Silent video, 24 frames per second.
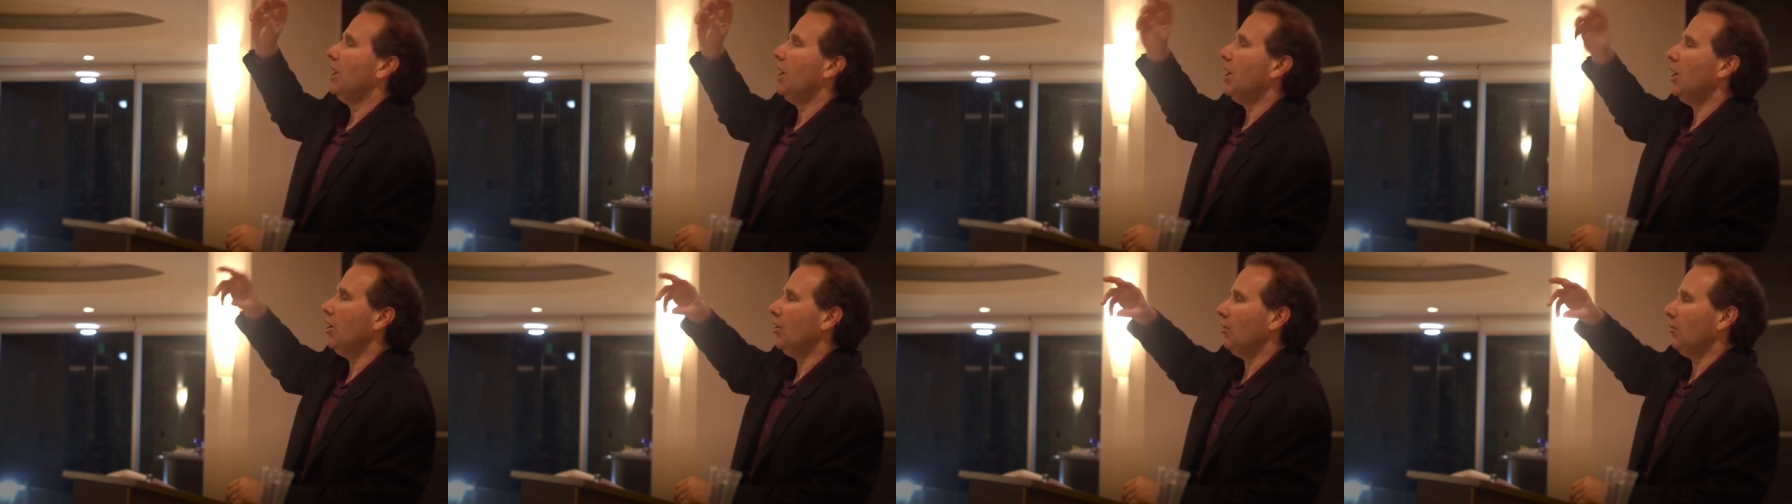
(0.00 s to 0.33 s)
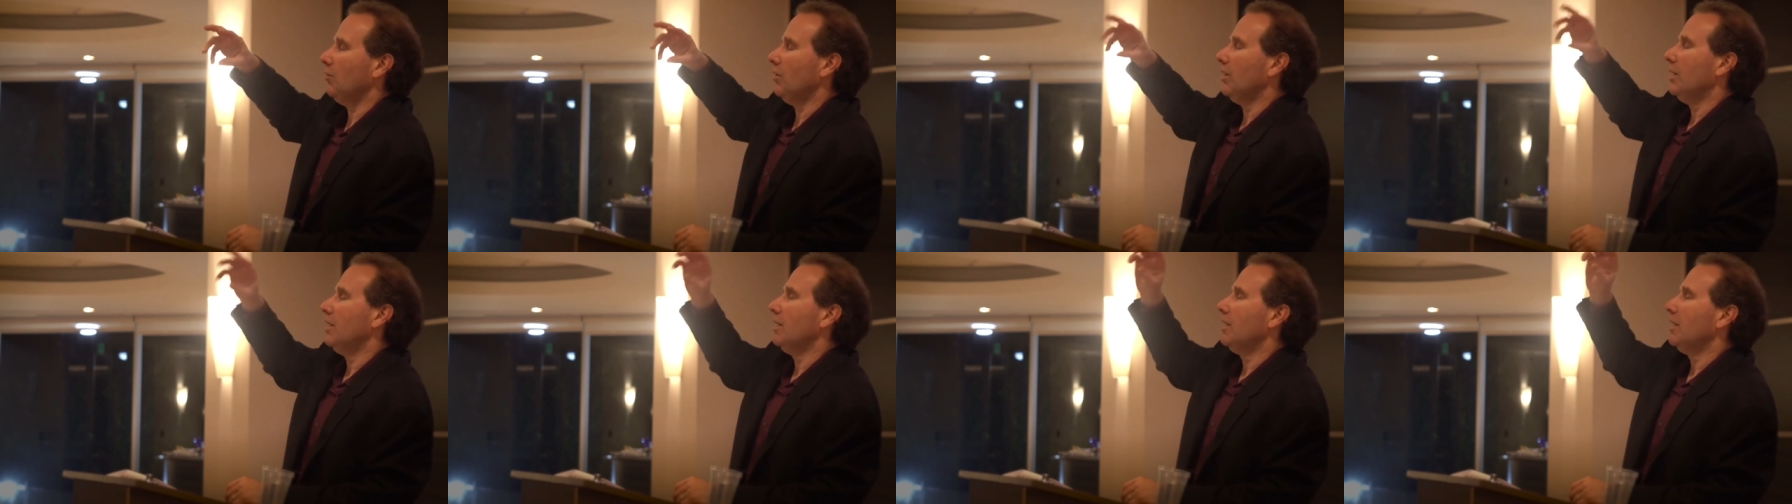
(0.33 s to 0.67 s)

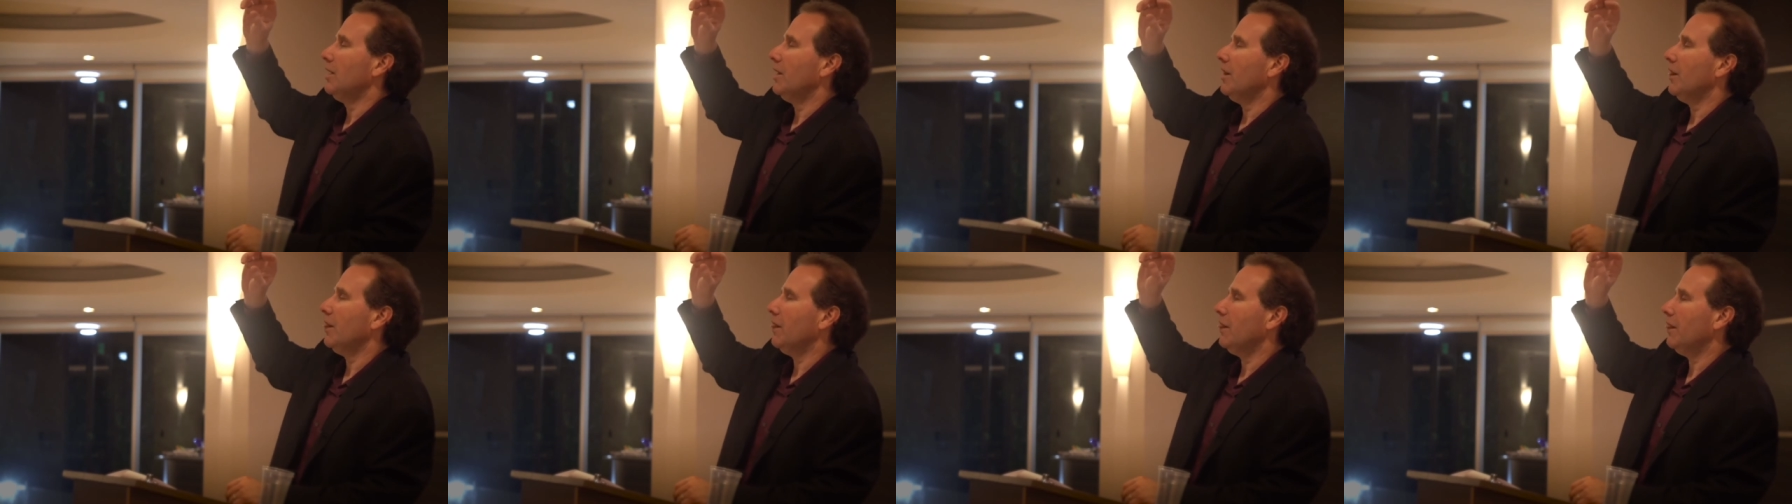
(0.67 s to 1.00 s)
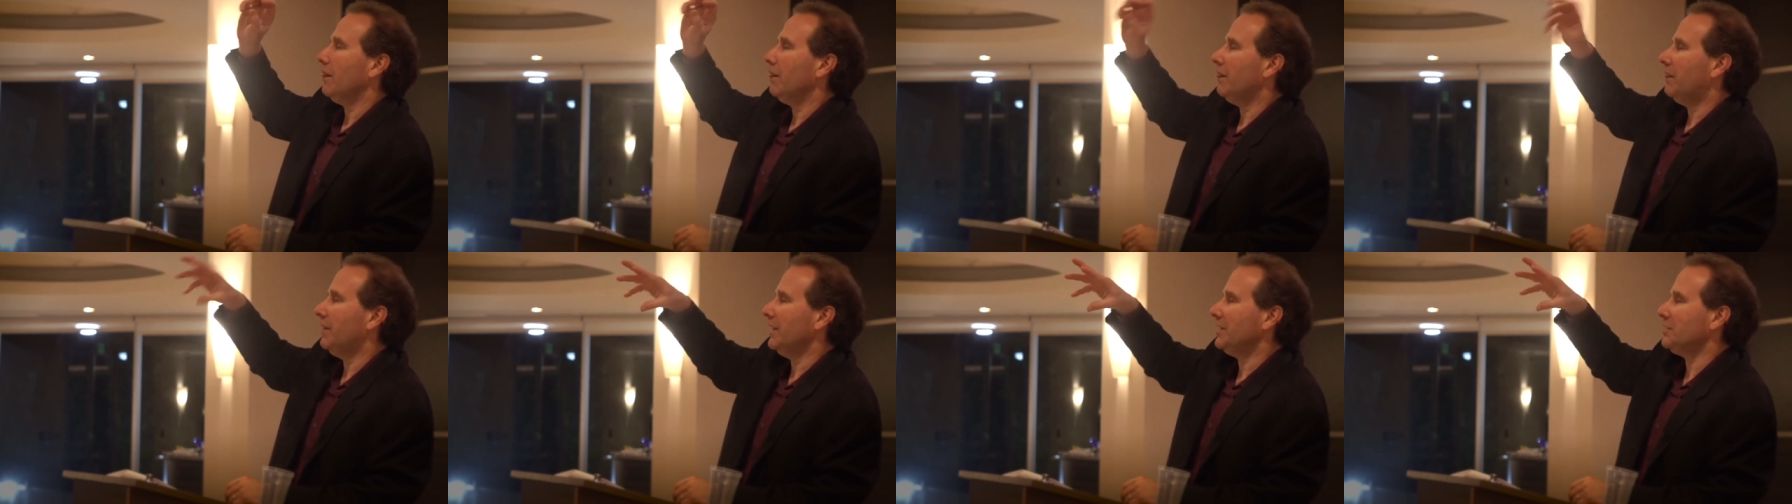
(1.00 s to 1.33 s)
oh,
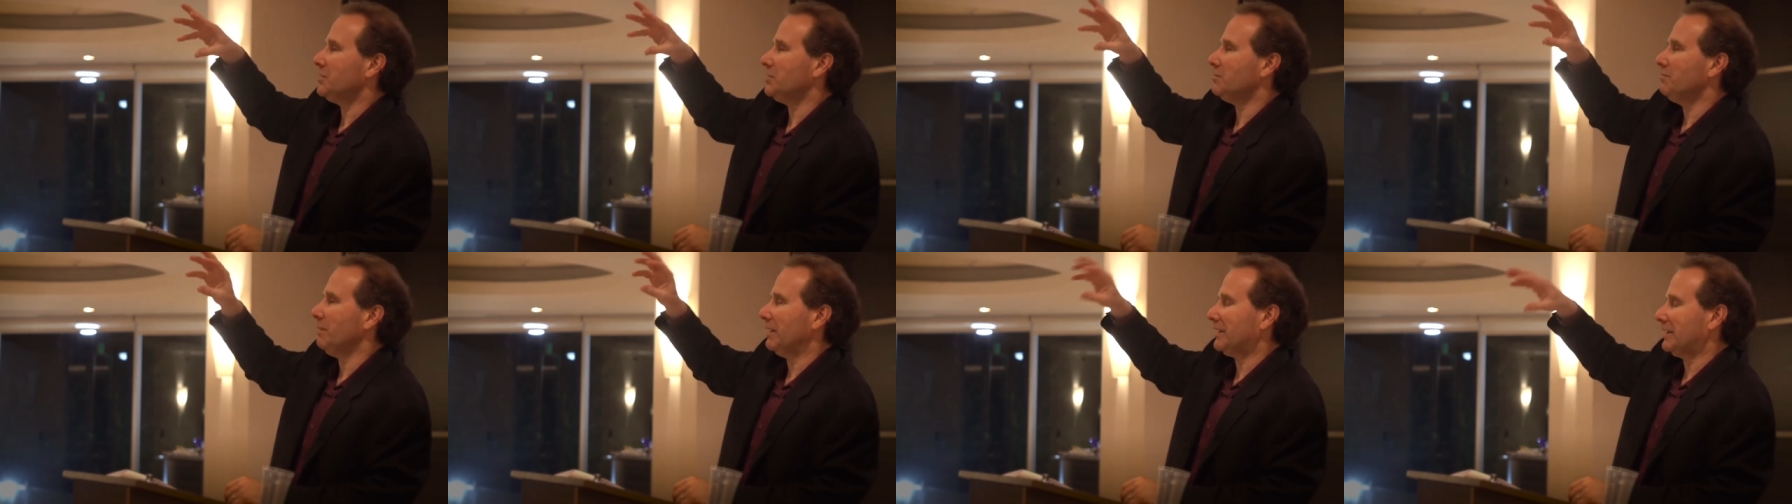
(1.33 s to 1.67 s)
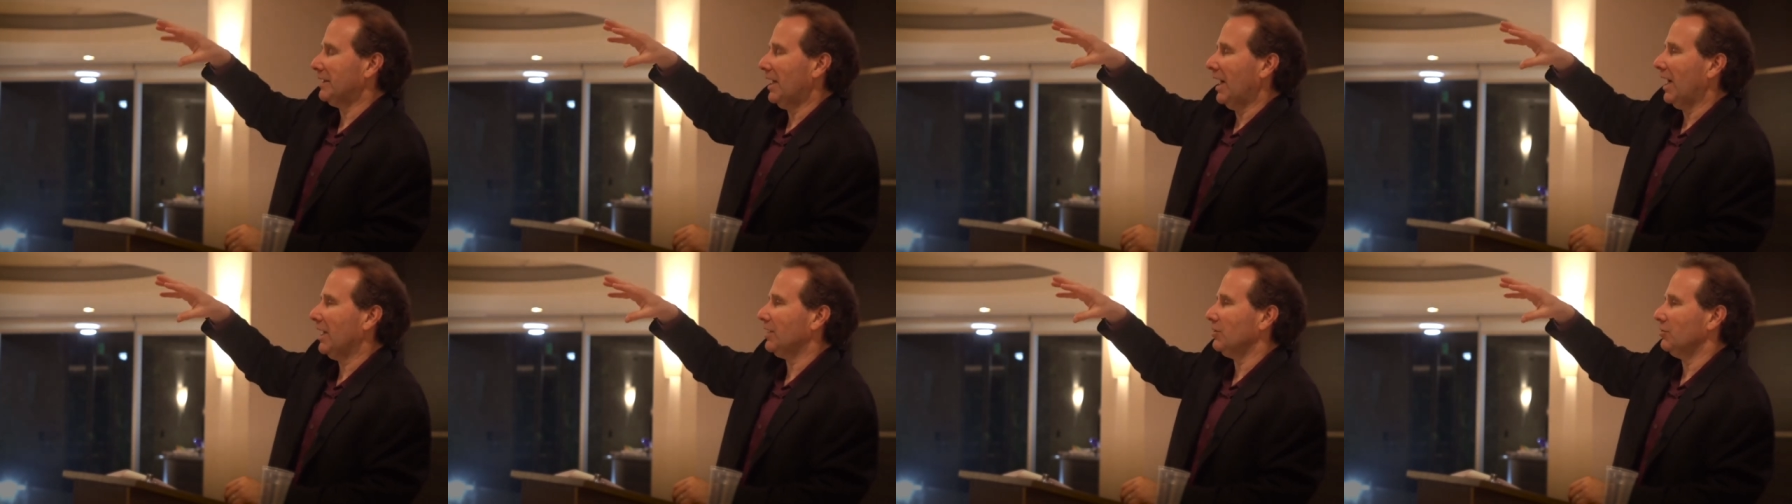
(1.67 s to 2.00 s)
this
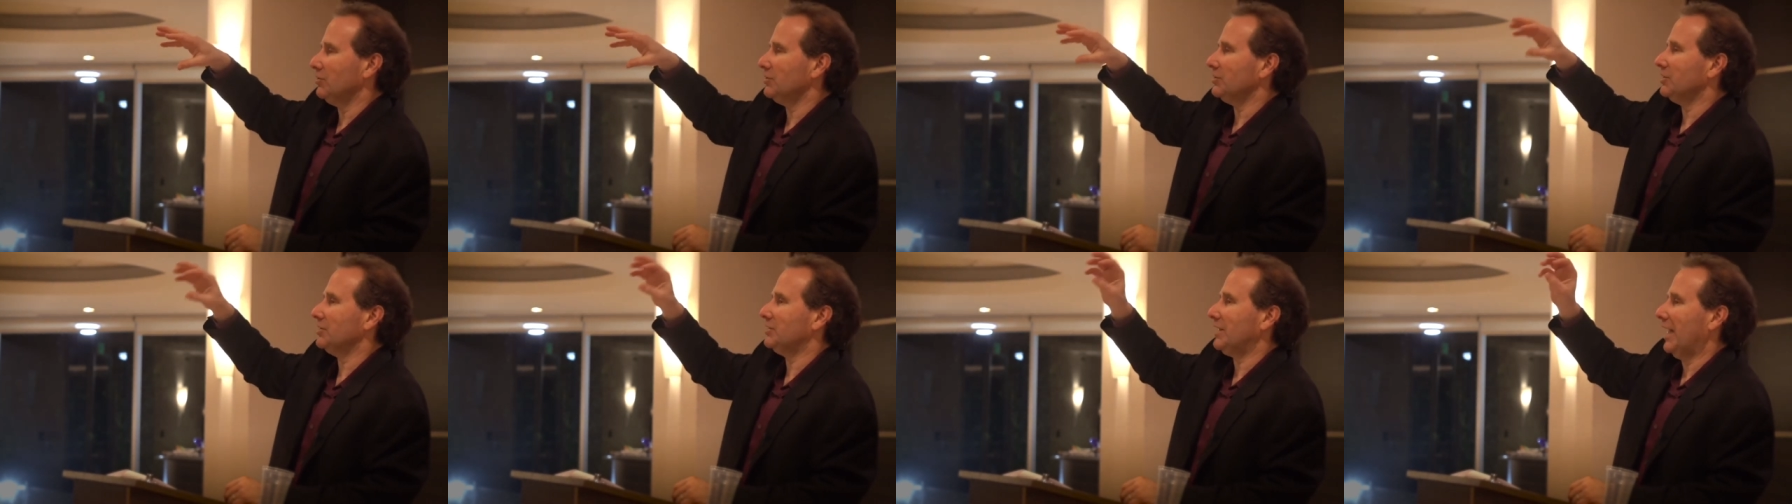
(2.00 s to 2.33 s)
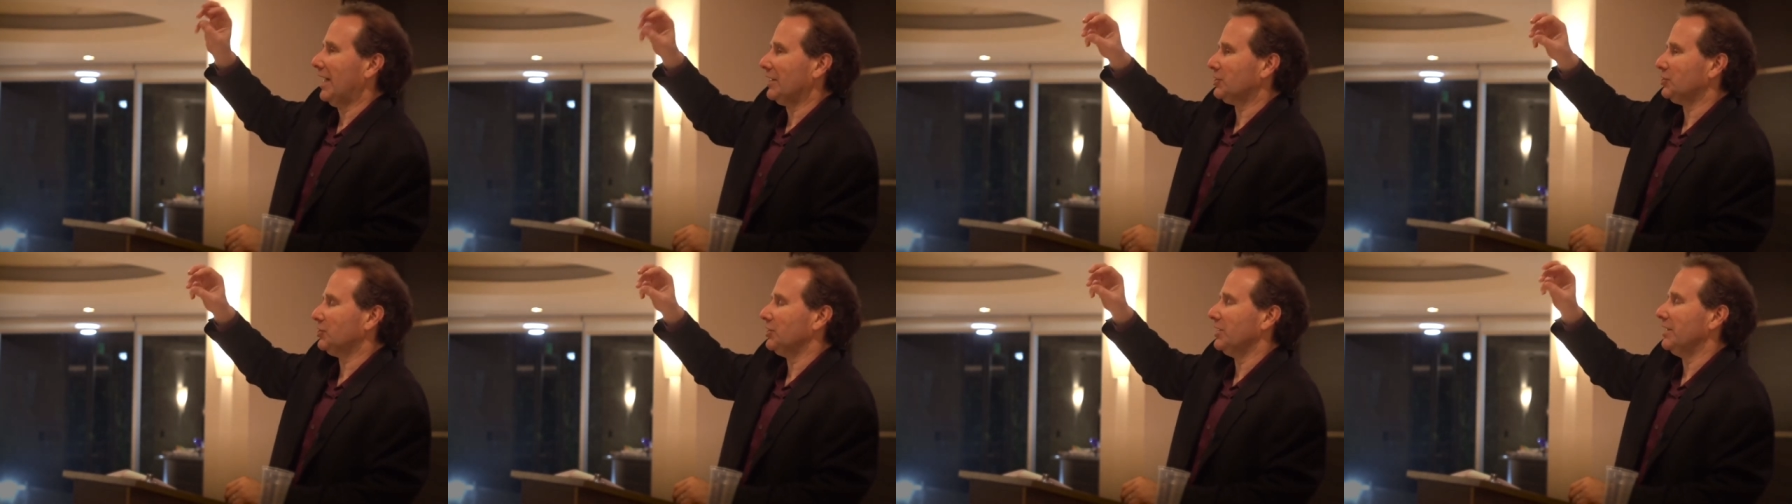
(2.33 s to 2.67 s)
McDonald's is
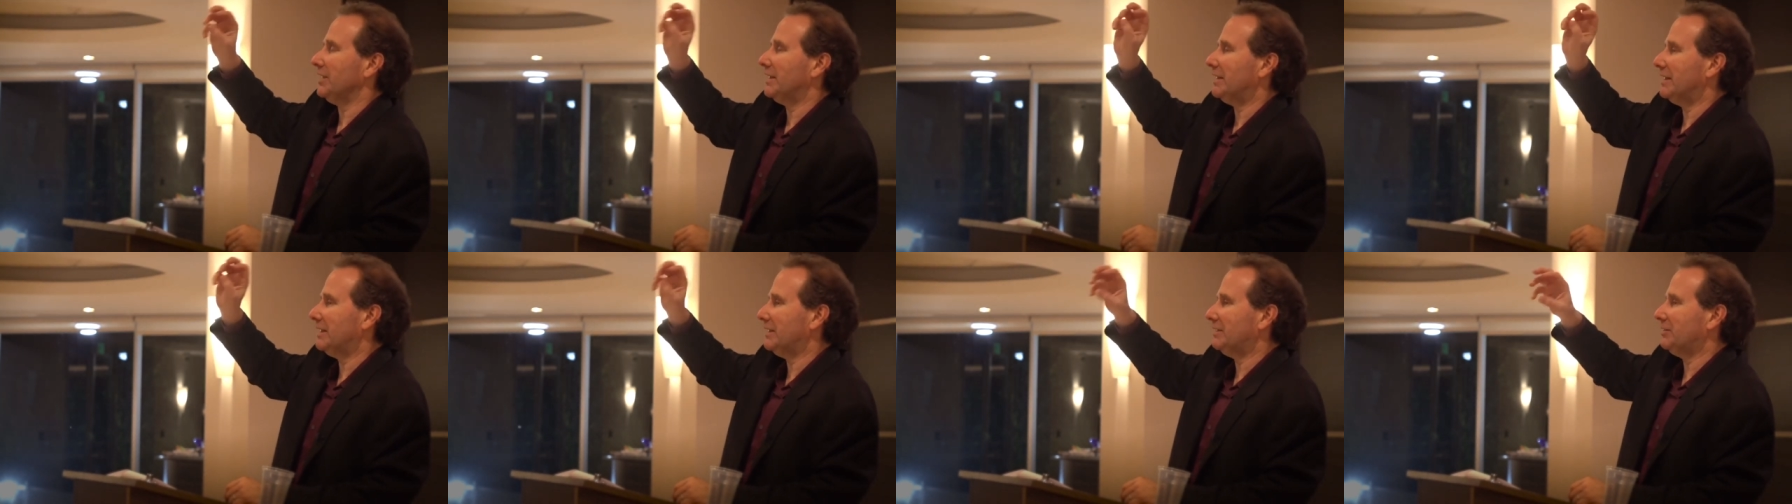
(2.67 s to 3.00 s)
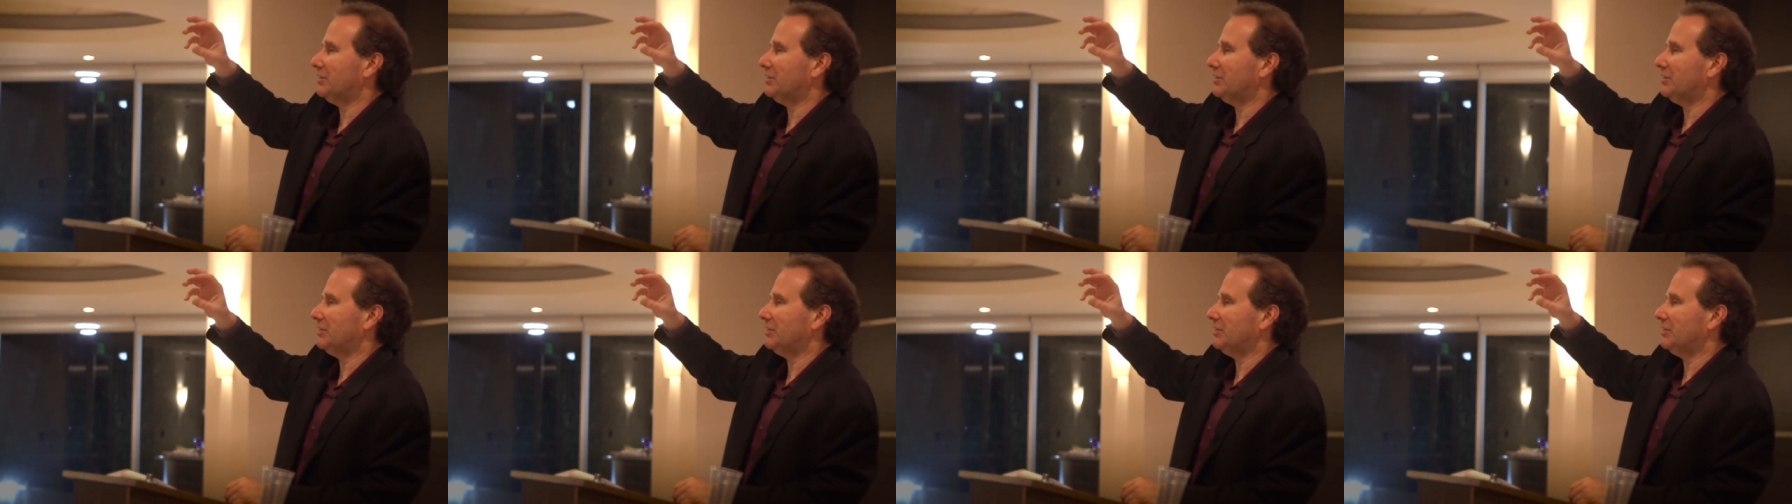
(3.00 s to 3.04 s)
actually